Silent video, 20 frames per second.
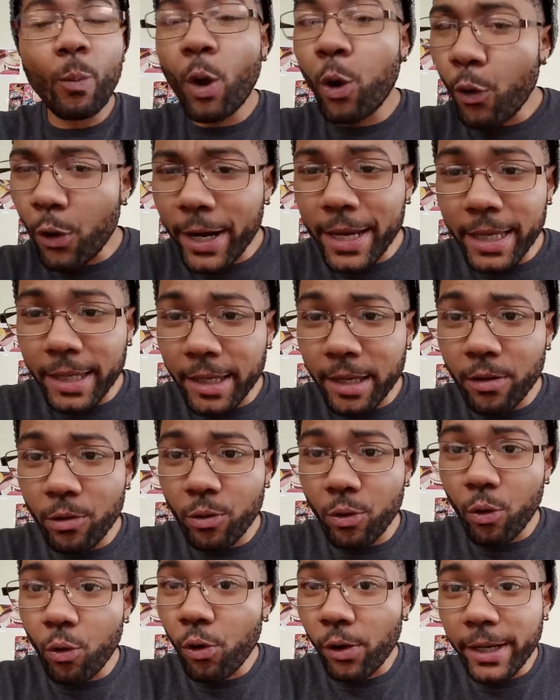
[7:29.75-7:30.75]
or he
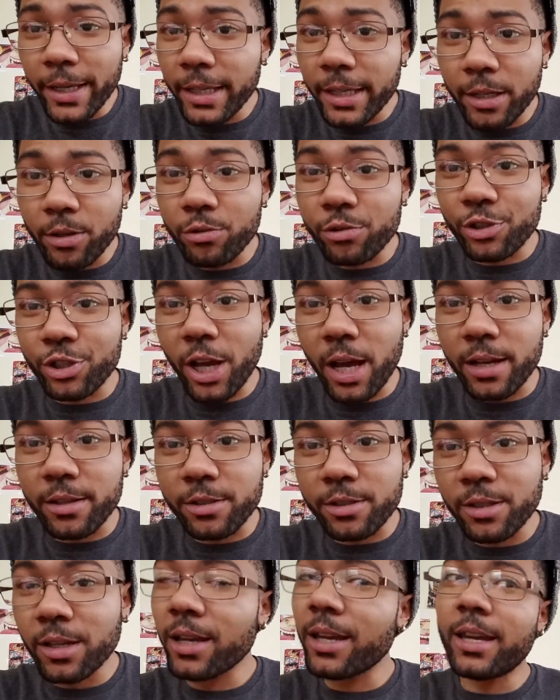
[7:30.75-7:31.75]
killed
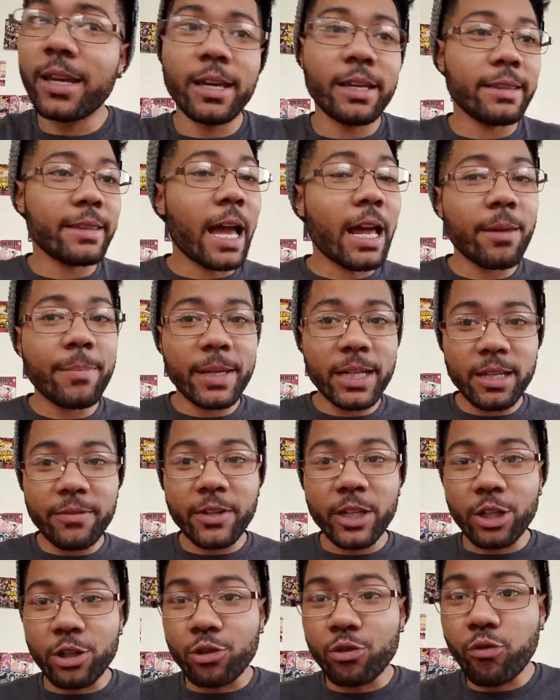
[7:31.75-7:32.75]
Judge. That'd have been
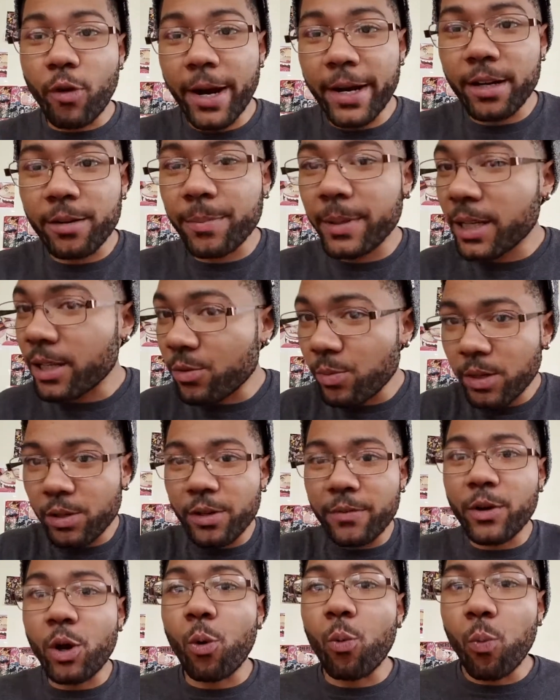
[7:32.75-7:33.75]
even greater, because we don't
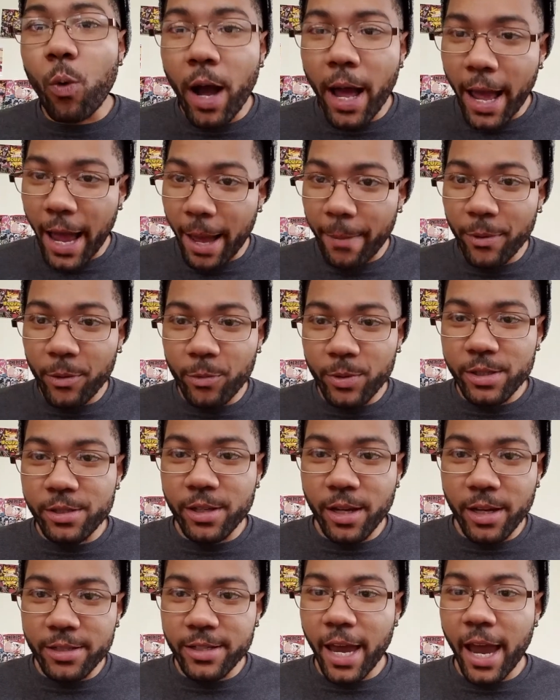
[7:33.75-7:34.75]
even know what happened with
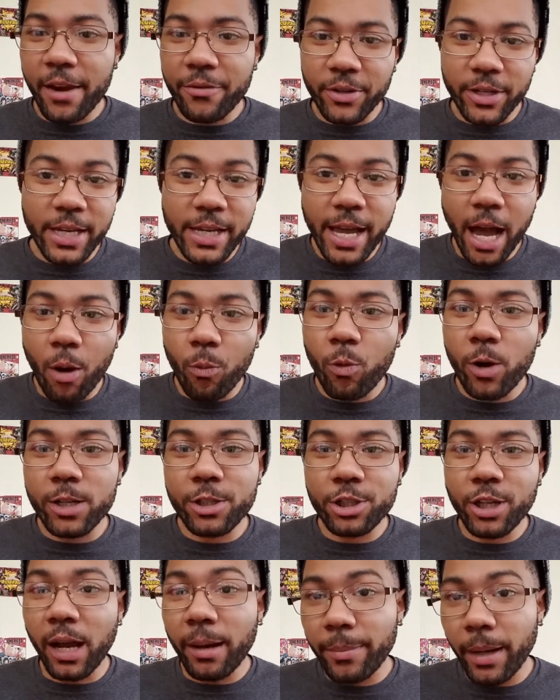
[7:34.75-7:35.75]
Judge after he got one
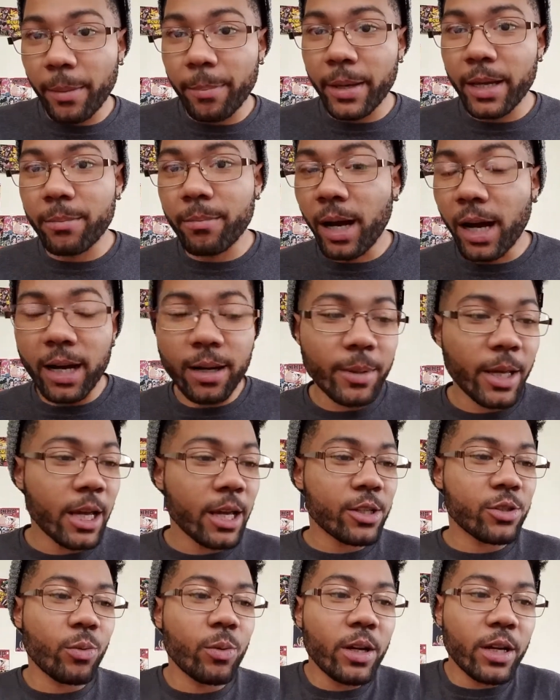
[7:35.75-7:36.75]
shot by Big Mom.
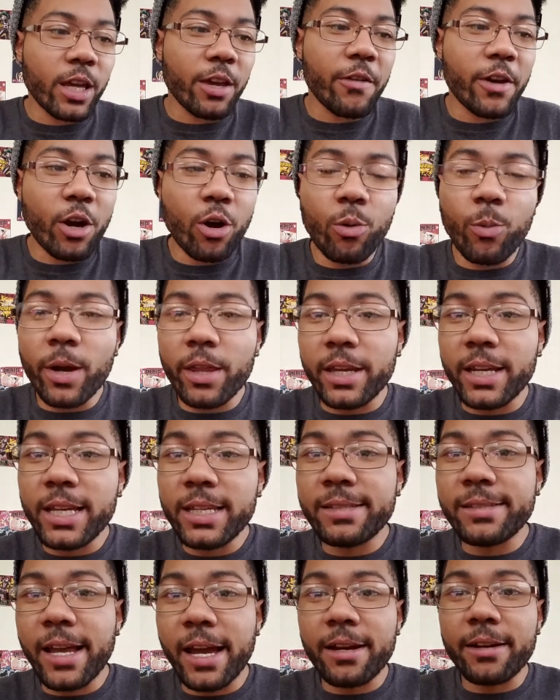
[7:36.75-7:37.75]
So we don't even know whether he's
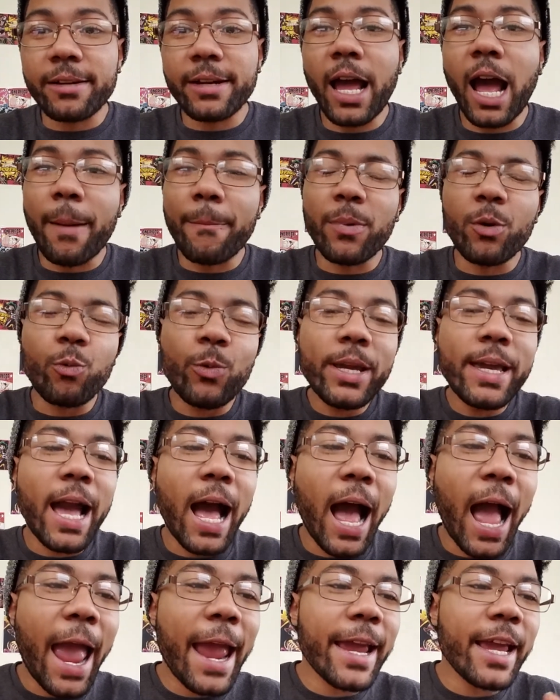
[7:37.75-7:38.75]
dead or not. But we
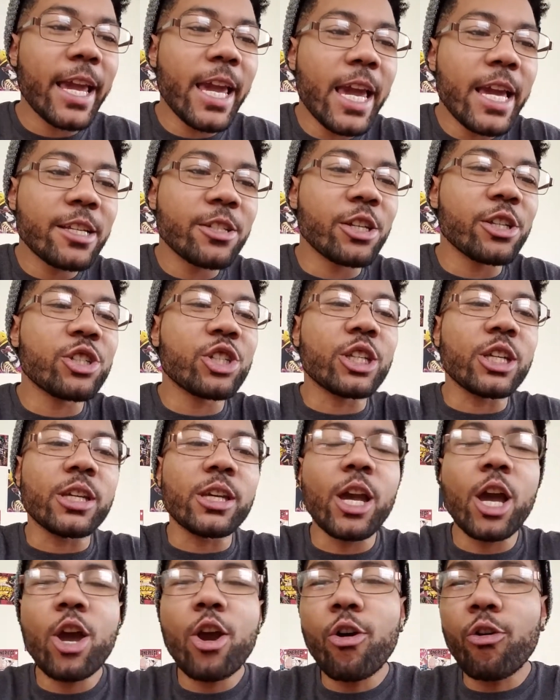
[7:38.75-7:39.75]
got Ichiji
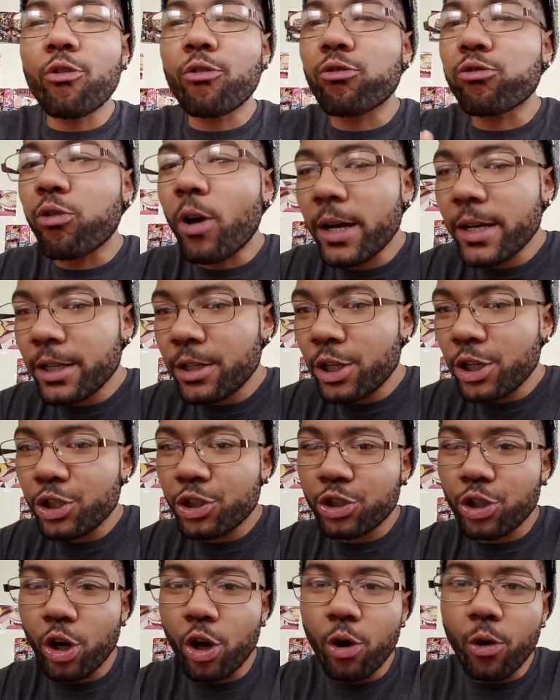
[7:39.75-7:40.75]
running the
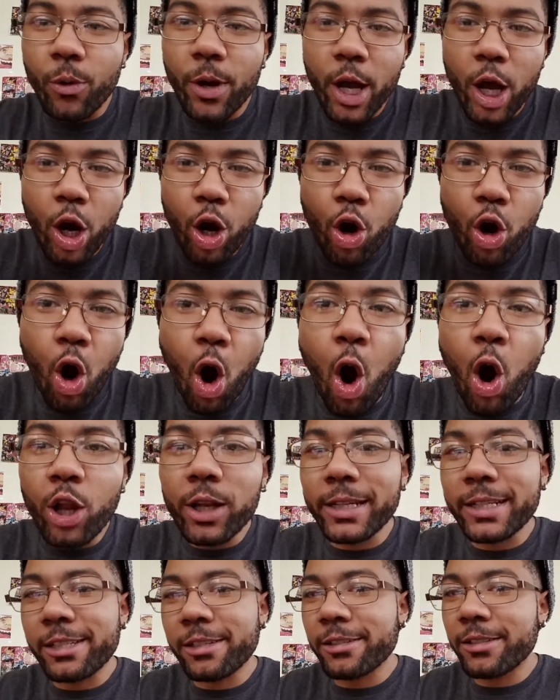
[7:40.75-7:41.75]
show,
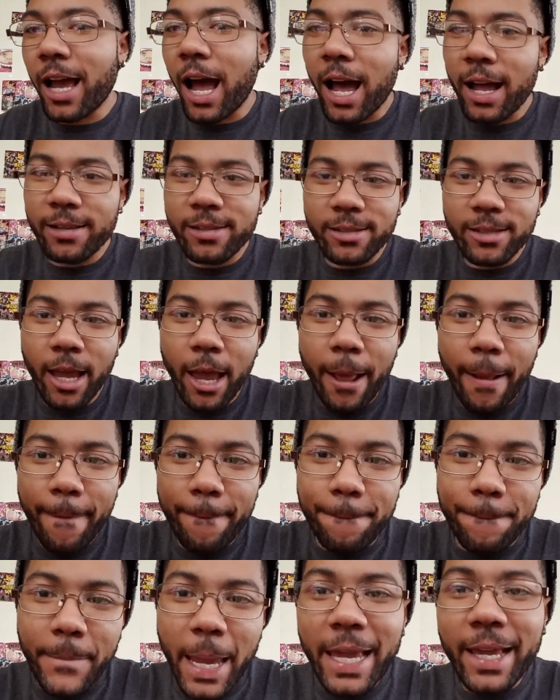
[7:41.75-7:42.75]
calling shots,
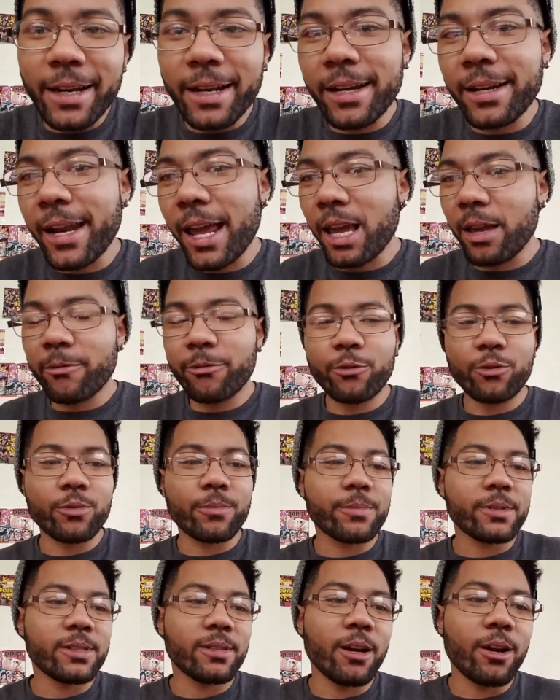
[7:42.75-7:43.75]
making a name for
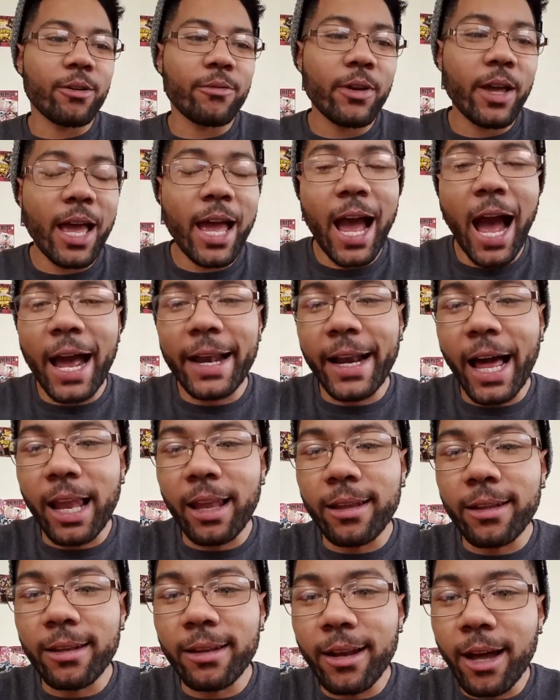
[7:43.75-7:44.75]
himself. And I
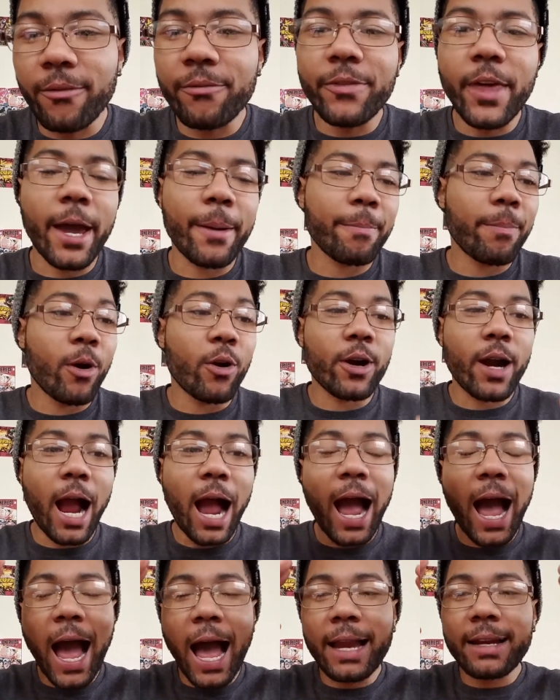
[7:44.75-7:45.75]
love that part.
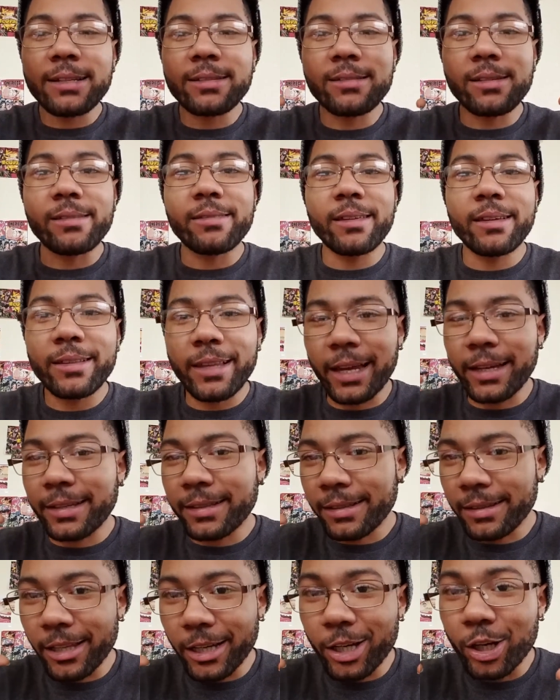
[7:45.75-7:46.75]
I honestly think
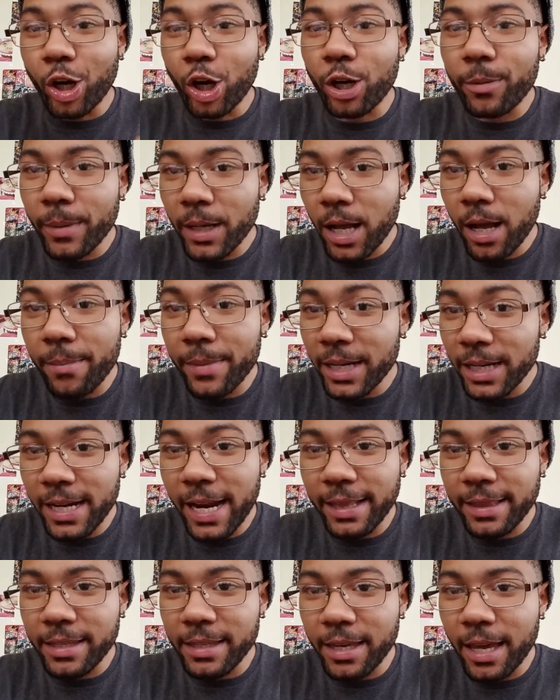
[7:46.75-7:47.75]
that the Germa coming in
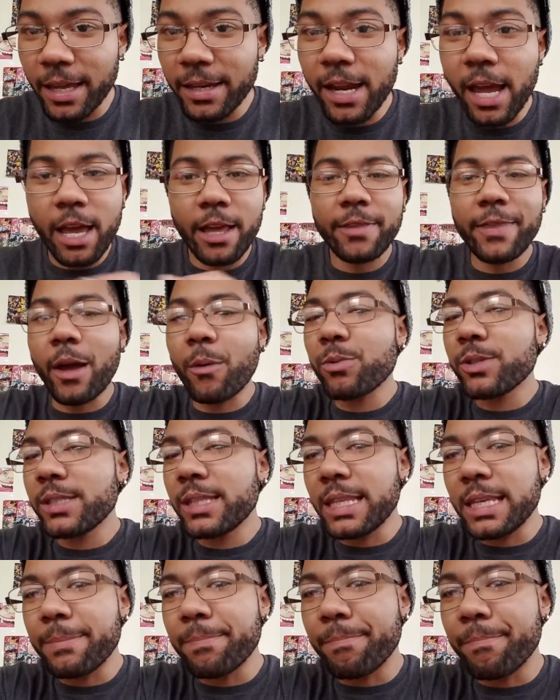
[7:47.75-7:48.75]
at the end, that was
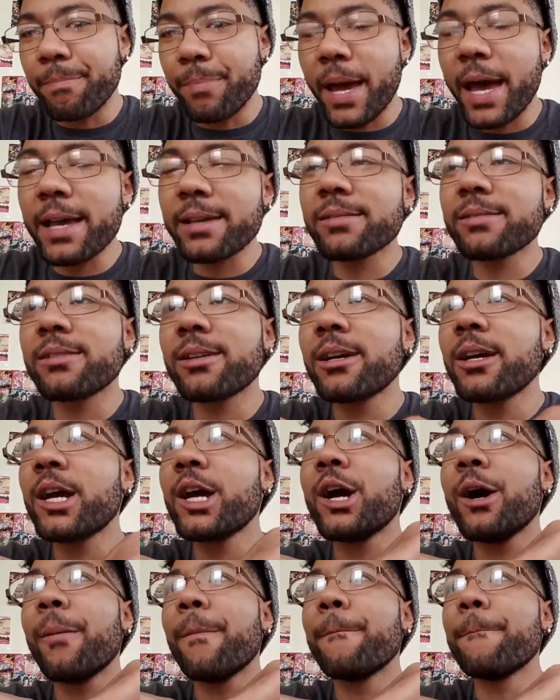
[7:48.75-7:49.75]
the best
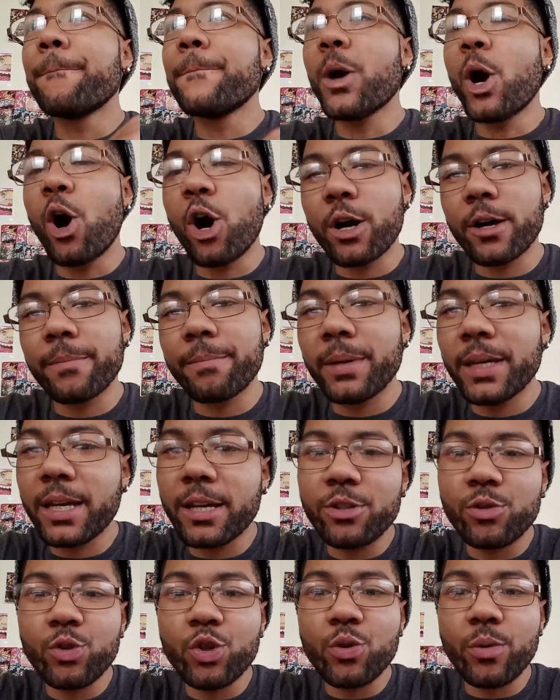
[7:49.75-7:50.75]
part,
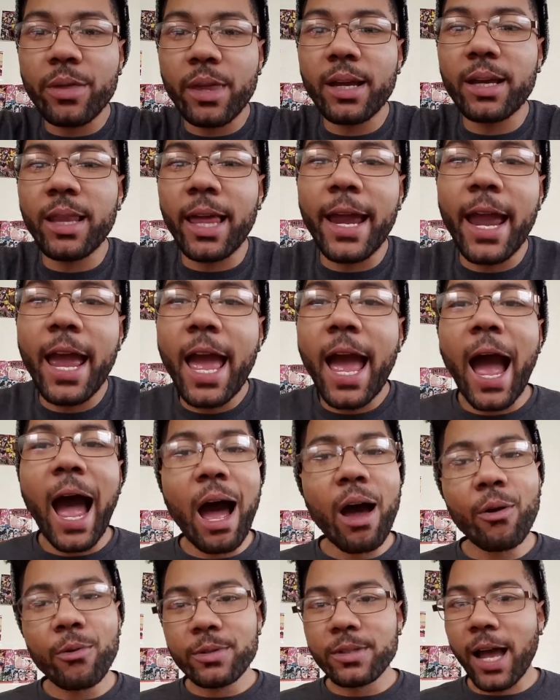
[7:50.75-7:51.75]
because you were thinking, like,
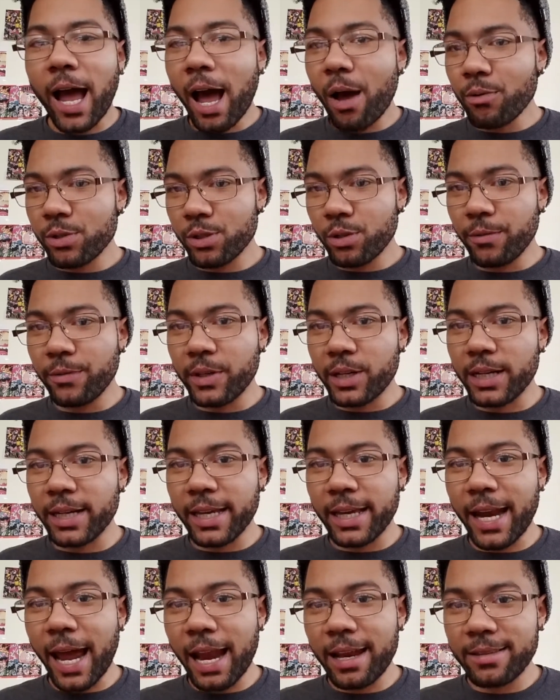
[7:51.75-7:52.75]
how is Luffy going to
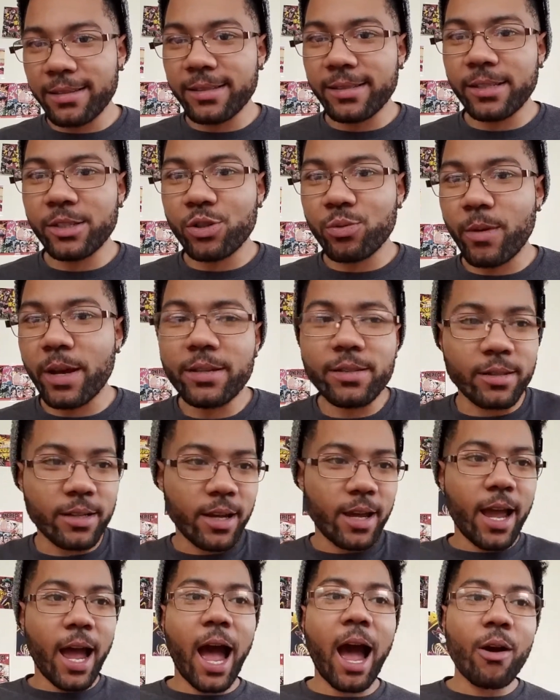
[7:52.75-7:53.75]
get out of this situation?
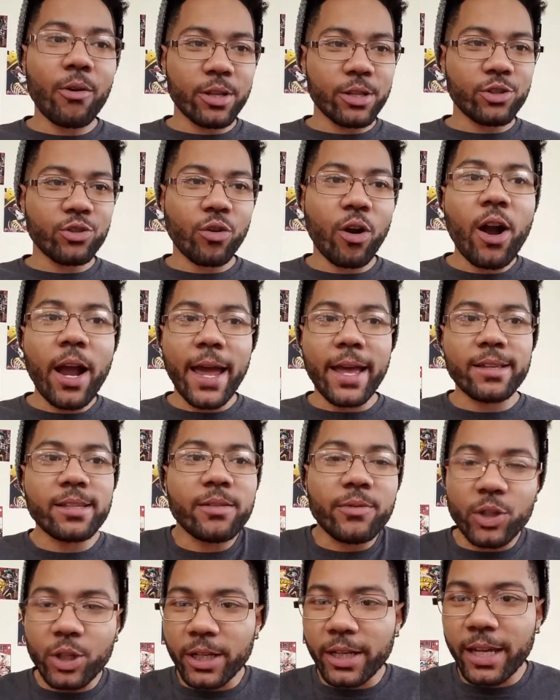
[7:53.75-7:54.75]
How are the Straw Hats
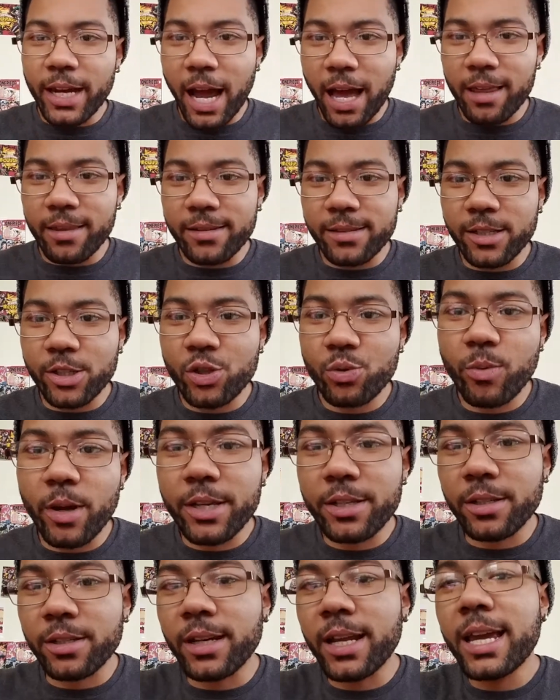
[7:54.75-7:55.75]
even going to get out of this
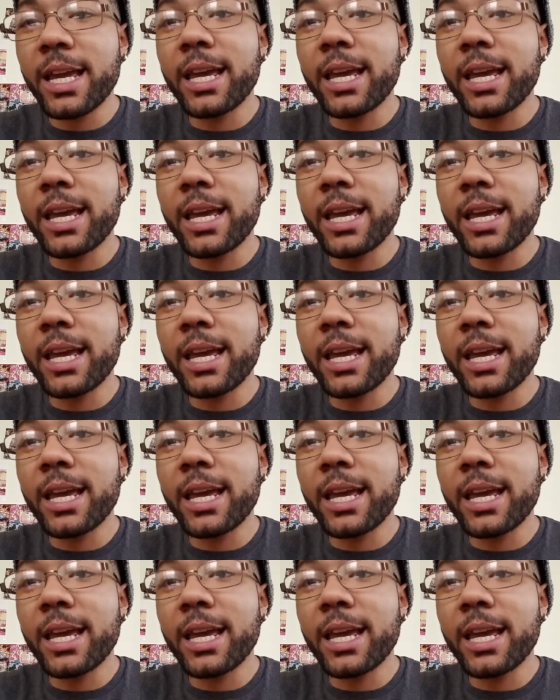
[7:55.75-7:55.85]
situation?